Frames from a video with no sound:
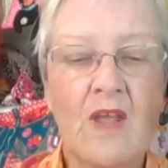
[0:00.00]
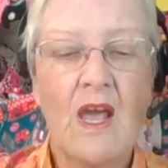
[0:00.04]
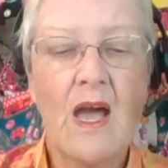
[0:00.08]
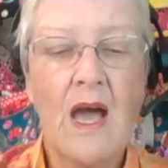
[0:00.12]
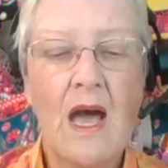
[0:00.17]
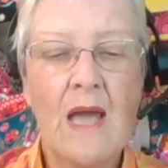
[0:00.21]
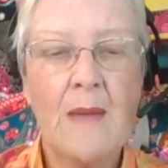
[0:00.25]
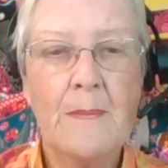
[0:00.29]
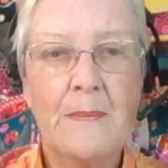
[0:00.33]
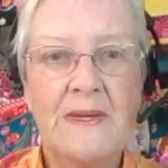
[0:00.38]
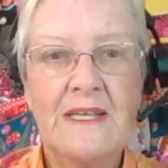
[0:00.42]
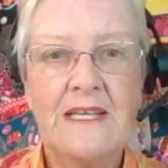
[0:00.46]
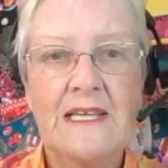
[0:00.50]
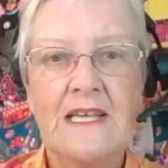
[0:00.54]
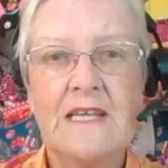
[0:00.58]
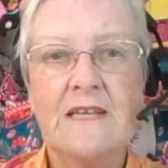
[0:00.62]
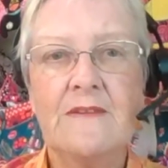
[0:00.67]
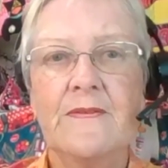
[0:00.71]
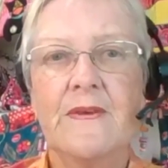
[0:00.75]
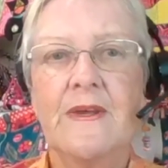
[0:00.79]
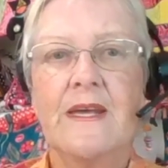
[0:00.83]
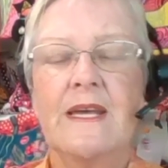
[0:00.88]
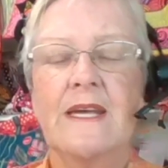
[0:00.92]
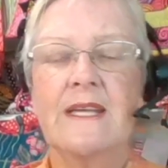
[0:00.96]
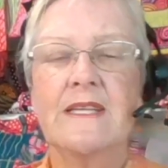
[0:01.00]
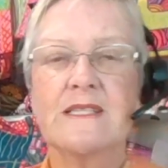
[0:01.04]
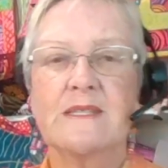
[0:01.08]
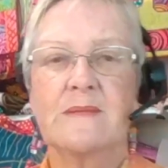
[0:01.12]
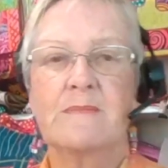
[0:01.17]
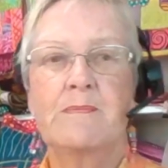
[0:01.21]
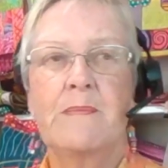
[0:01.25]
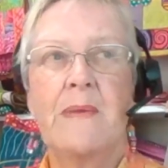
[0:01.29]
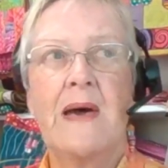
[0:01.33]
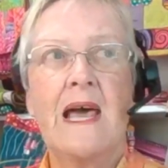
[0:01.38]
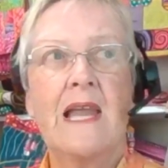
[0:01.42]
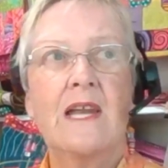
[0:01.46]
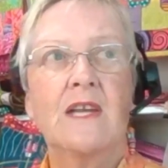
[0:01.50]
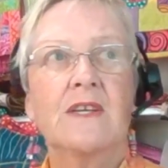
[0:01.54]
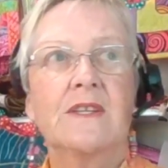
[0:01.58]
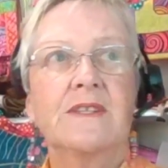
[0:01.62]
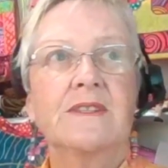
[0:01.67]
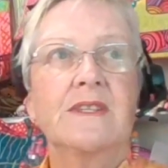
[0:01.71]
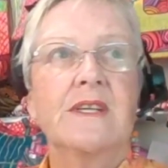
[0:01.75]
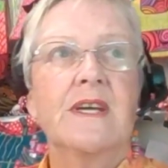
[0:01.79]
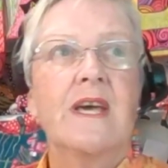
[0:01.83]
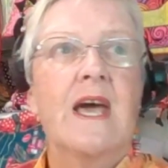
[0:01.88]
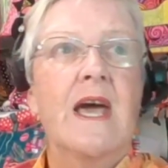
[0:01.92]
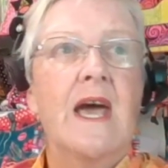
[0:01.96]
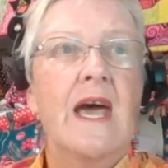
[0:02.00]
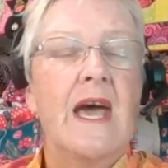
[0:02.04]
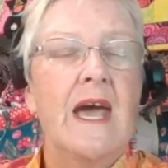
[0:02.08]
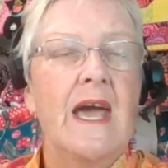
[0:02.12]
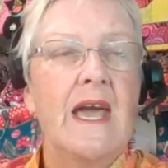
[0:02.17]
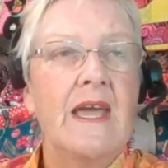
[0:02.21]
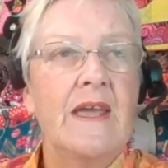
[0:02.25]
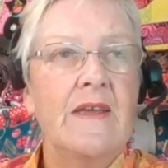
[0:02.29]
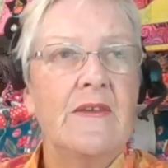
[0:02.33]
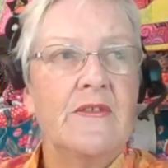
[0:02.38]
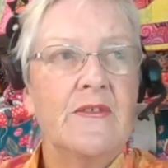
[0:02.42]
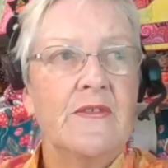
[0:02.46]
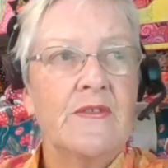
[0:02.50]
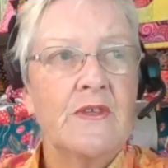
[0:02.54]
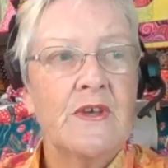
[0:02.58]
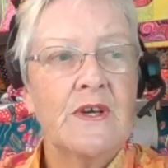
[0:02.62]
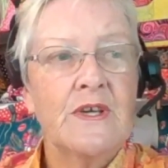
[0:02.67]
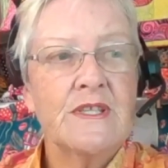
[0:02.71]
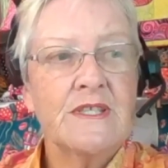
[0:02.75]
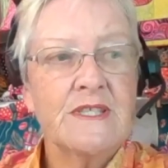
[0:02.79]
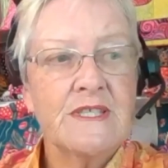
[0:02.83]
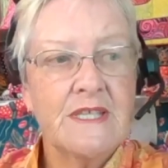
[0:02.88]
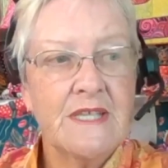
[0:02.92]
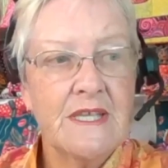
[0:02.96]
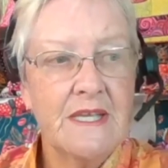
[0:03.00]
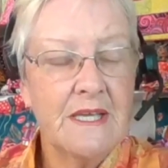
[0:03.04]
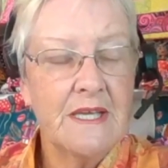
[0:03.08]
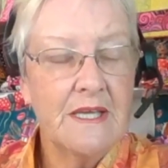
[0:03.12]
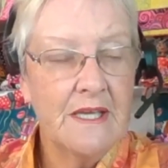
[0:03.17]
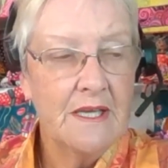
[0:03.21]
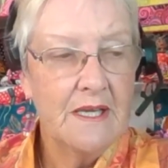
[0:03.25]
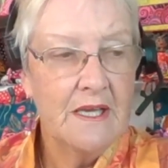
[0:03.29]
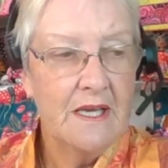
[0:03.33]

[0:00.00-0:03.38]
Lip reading: I believe it's Pellon 830,